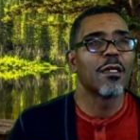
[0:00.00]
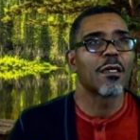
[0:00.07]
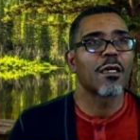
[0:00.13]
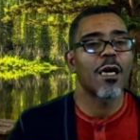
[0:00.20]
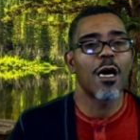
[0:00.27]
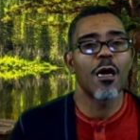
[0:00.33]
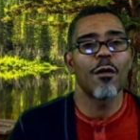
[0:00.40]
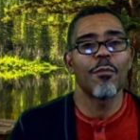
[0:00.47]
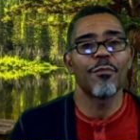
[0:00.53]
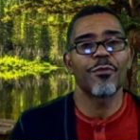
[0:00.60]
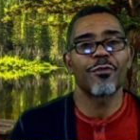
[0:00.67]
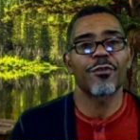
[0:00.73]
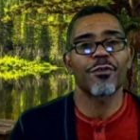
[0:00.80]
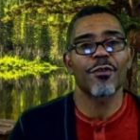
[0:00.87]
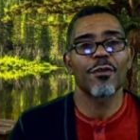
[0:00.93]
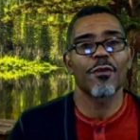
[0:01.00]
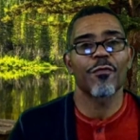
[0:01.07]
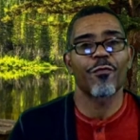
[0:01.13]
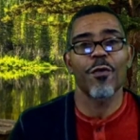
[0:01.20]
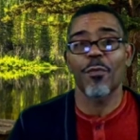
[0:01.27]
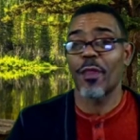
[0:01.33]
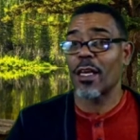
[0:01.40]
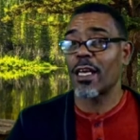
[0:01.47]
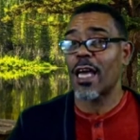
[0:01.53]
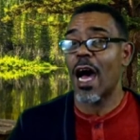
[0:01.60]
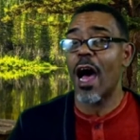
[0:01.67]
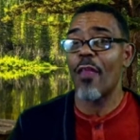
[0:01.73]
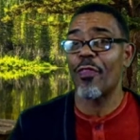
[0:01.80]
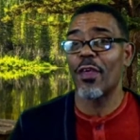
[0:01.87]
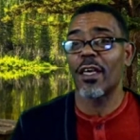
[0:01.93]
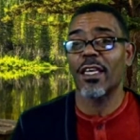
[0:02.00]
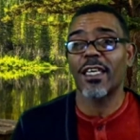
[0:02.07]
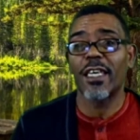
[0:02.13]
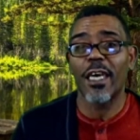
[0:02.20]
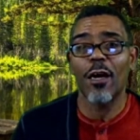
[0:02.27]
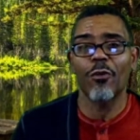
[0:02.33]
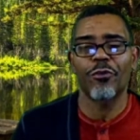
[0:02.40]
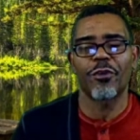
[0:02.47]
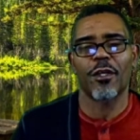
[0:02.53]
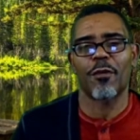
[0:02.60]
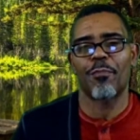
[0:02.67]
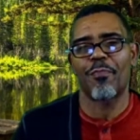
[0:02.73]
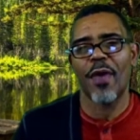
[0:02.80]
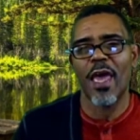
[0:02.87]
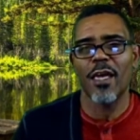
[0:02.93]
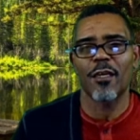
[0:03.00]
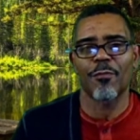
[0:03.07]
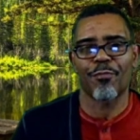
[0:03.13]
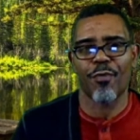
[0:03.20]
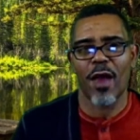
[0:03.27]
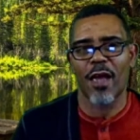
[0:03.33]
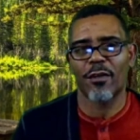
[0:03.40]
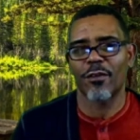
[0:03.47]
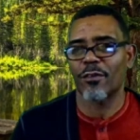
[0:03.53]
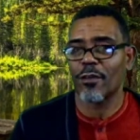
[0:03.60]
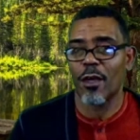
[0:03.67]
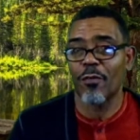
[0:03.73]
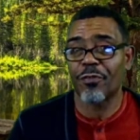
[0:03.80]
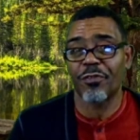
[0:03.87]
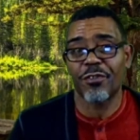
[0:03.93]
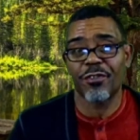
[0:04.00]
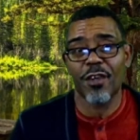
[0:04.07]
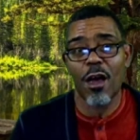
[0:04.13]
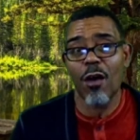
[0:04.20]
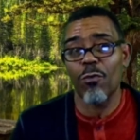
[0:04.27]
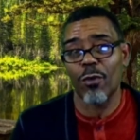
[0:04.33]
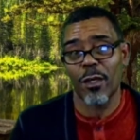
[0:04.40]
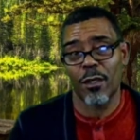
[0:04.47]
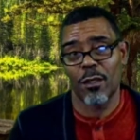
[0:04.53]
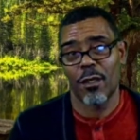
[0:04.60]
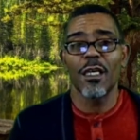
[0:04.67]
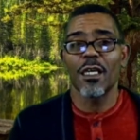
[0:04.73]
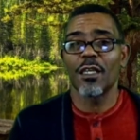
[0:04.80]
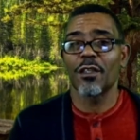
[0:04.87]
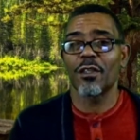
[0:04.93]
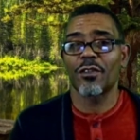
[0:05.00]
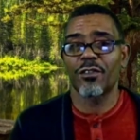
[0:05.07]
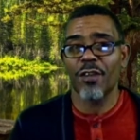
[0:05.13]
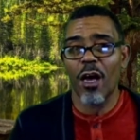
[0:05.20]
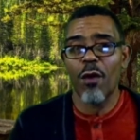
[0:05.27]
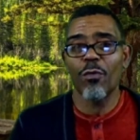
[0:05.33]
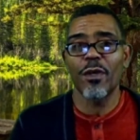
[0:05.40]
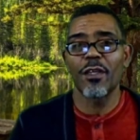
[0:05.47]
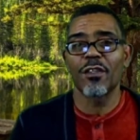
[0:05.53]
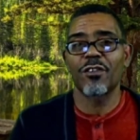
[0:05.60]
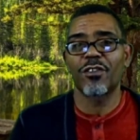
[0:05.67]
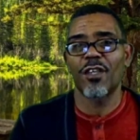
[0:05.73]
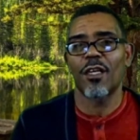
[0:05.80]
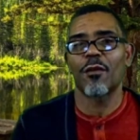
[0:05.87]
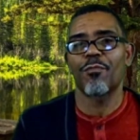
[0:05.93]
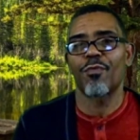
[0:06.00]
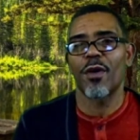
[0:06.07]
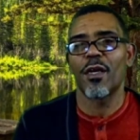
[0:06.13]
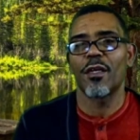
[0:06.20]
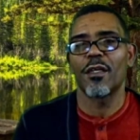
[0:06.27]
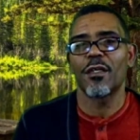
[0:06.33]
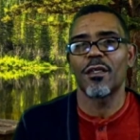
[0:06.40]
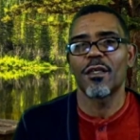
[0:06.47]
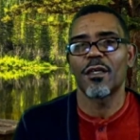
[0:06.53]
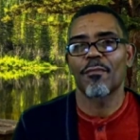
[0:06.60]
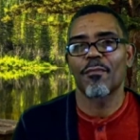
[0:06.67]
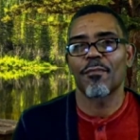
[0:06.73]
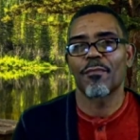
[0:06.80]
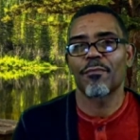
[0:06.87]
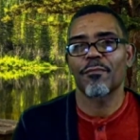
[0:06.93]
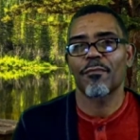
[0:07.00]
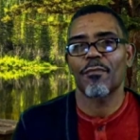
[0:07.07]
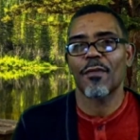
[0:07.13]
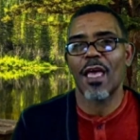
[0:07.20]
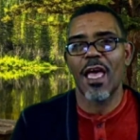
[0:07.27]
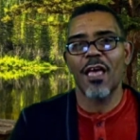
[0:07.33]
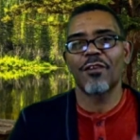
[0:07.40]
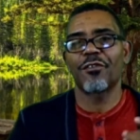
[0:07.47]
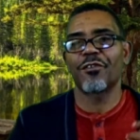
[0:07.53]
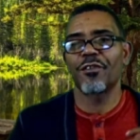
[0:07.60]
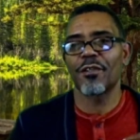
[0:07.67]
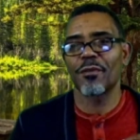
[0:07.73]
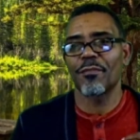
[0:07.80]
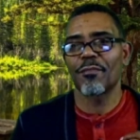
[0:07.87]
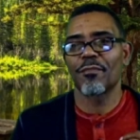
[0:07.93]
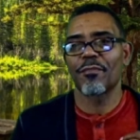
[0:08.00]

comes from the Gothic Celtic pagan practice of Samhain. It, Samhain is celebrated as the